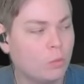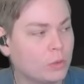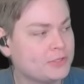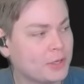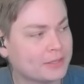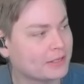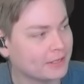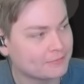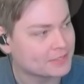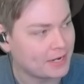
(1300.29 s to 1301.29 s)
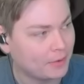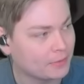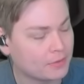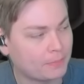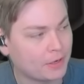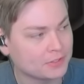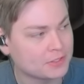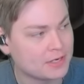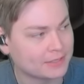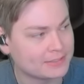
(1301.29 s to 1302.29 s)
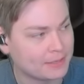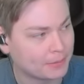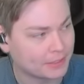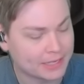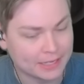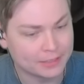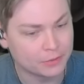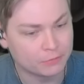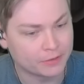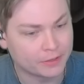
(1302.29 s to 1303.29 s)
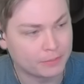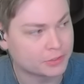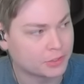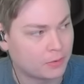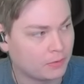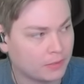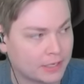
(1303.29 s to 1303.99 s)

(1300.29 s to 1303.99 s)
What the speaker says: Once you get the glyphs down, the boss is not typically hitting you very much at all,